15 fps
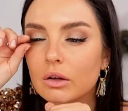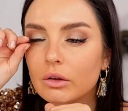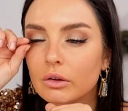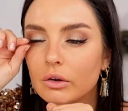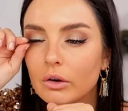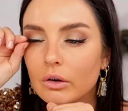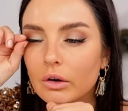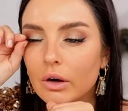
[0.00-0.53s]
You
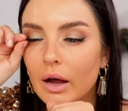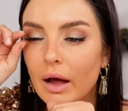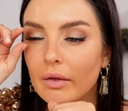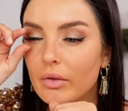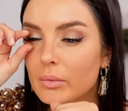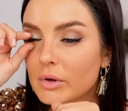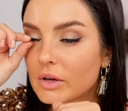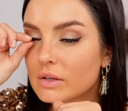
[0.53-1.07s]
know?
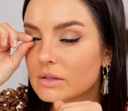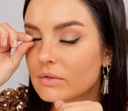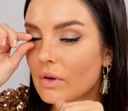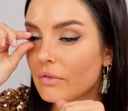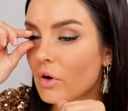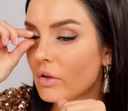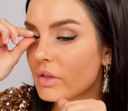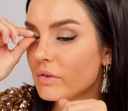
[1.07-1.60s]
And then because
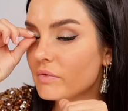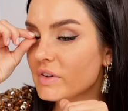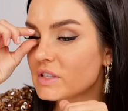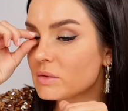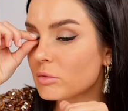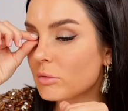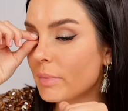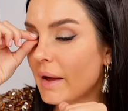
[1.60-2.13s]
they've got the
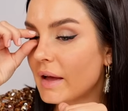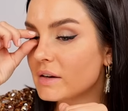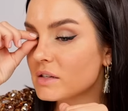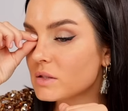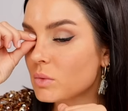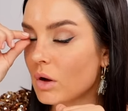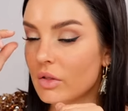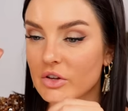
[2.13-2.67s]
invisible band
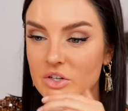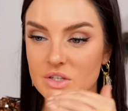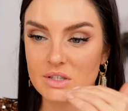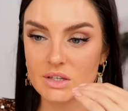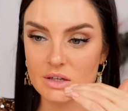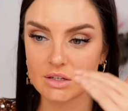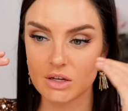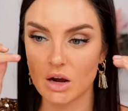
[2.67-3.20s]
as well, they just
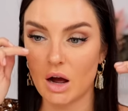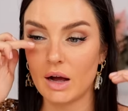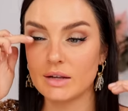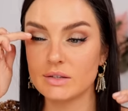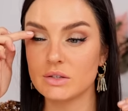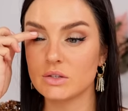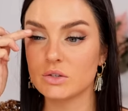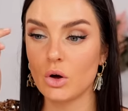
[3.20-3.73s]
sit to your
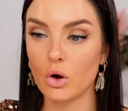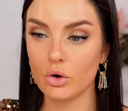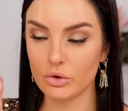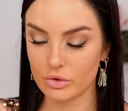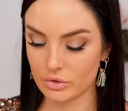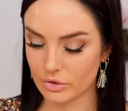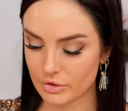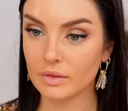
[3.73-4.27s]
eyes so
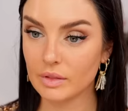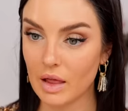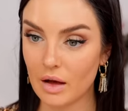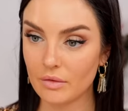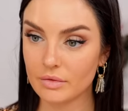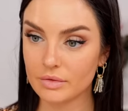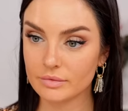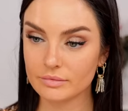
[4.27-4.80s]
good.
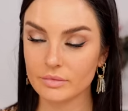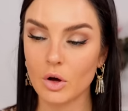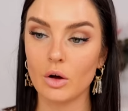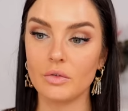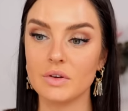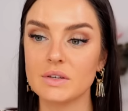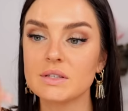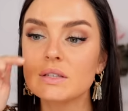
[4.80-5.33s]
Love,
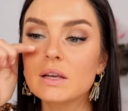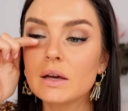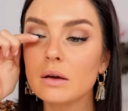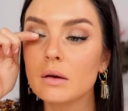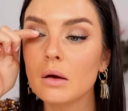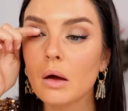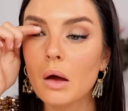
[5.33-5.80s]
obviously.